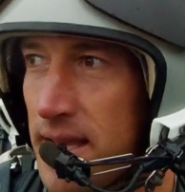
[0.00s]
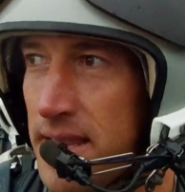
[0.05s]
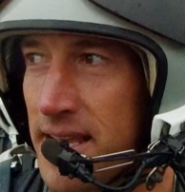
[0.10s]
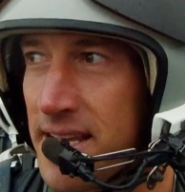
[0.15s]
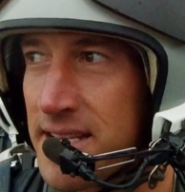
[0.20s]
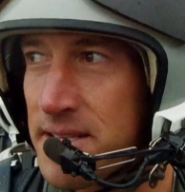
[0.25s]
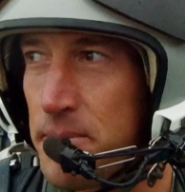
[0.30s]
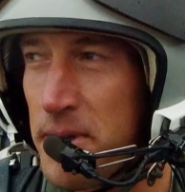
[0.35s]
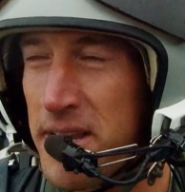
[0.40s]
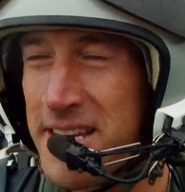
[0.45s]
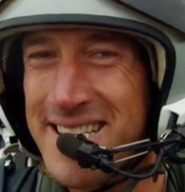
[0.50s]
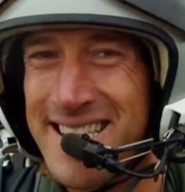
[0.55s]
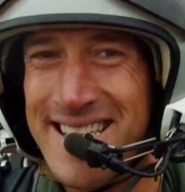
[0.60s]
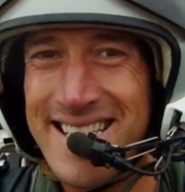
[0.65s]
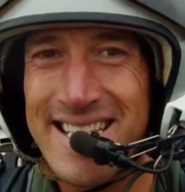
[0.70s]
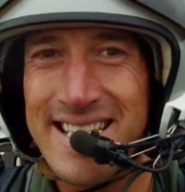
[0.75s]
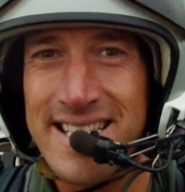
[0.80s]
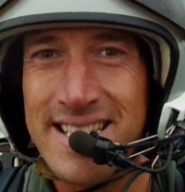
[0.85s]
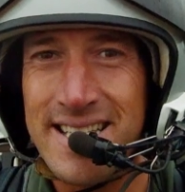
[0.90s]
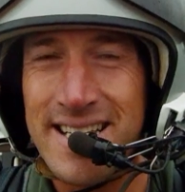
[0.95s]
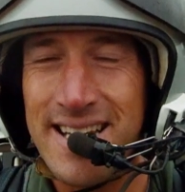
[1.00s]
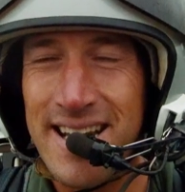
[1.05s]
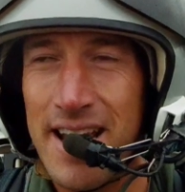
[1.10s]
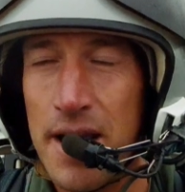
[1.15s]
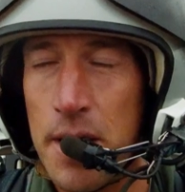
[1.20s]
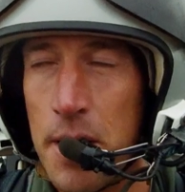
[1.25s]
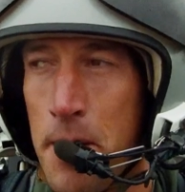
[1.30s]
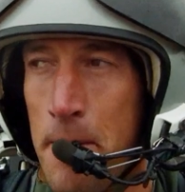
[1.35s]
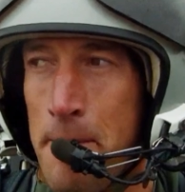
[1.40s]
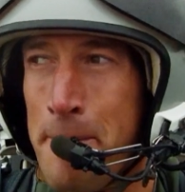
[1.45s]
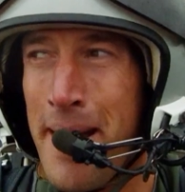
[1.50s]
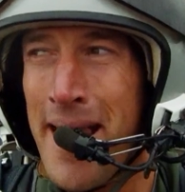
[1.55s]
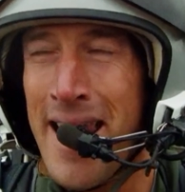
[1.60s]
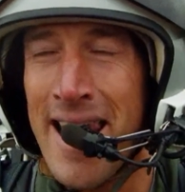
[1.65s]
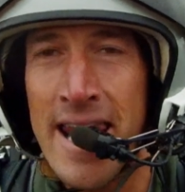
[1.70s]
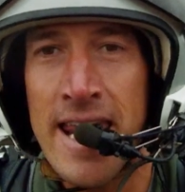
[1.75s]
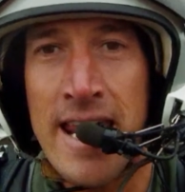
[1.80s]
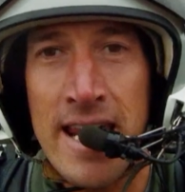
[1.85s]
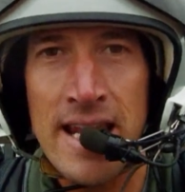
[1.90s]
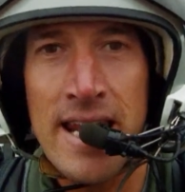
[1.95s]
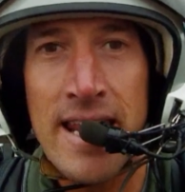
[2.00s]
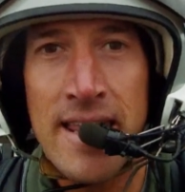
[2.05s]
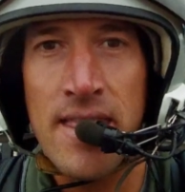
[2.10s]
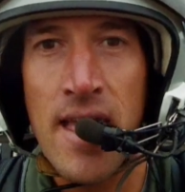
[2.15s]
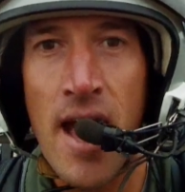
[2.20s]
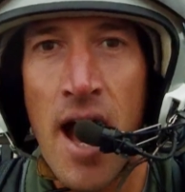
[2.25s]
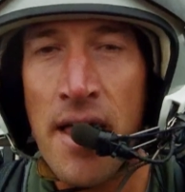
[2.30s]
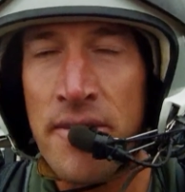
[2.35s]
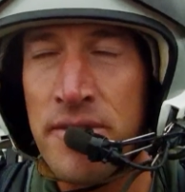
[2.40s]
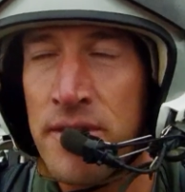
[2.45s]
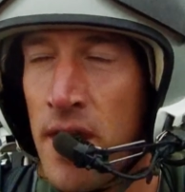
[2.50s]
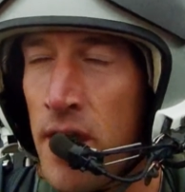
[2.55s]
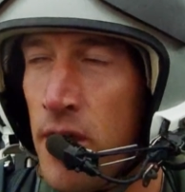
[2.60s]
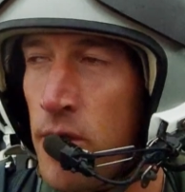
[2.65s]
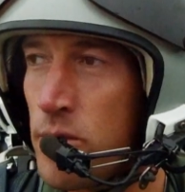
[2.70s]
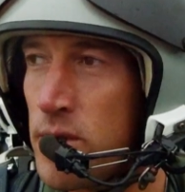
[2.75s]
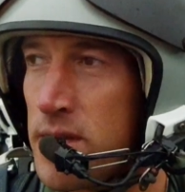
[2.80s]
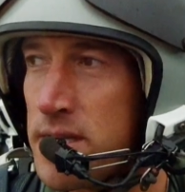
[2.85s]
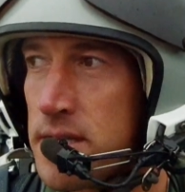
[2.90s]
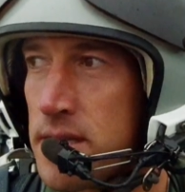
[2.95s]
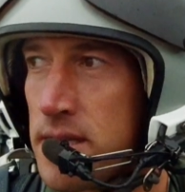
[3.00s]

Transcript: I think it's because this is completely the unknown.